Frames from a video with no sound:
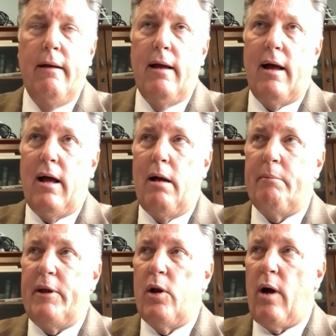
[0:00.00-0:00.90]

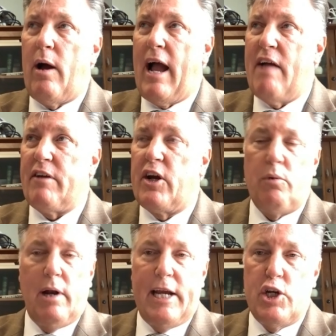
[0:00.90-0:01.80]
I have a good
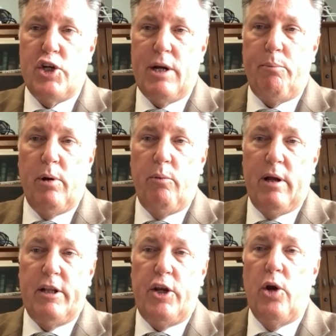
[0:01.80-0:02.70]
relationship
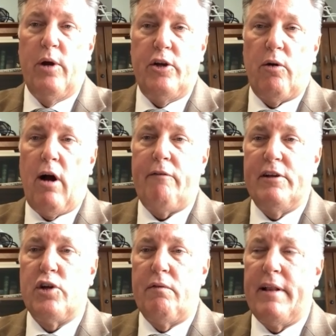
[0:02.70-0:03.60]
with you and your
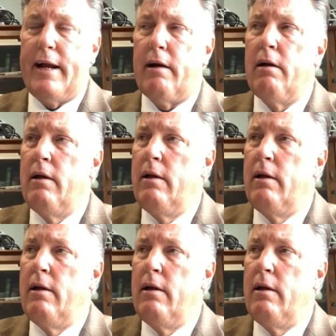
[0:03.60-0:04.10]
office over there.